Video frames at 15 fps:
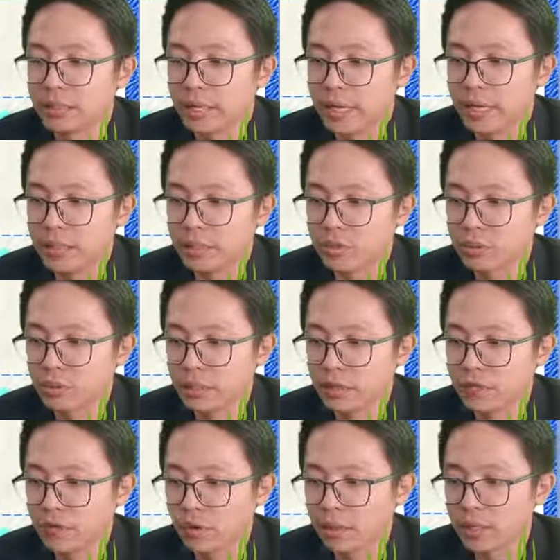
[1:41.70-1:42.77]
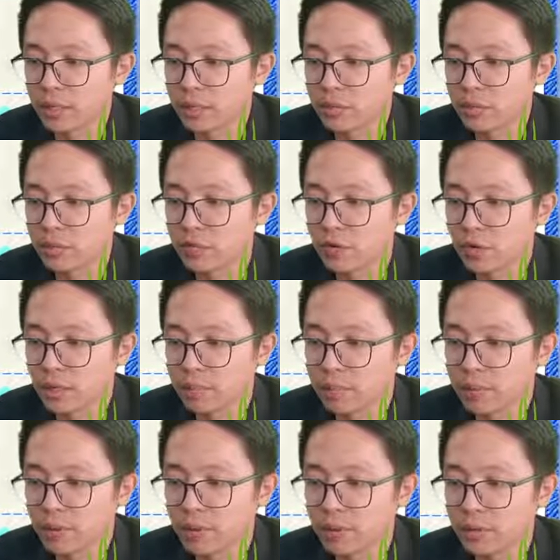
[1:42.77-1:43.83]
It surely focuses the focal
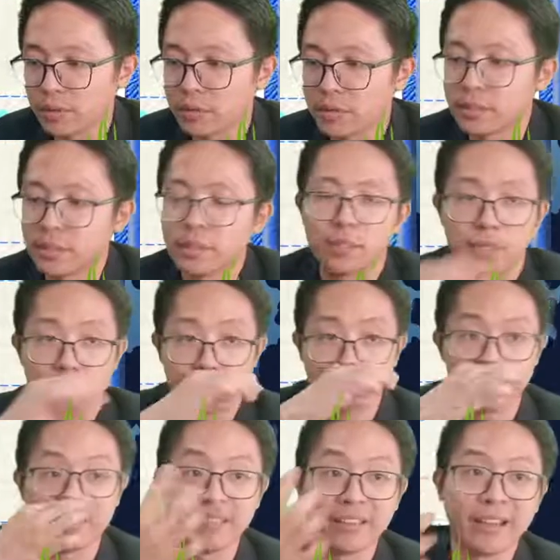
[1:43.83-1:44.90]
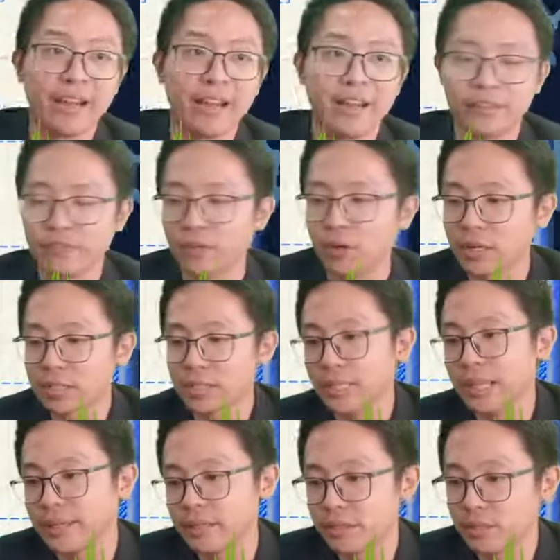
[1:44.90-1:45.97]
point. You see not? It focuses a
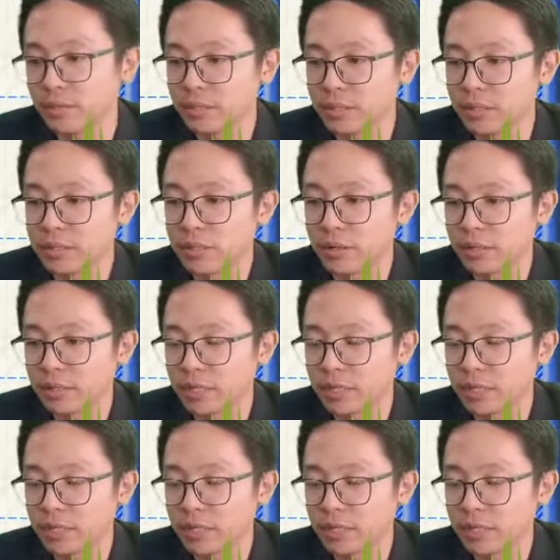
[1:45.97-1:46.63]
light. So this concave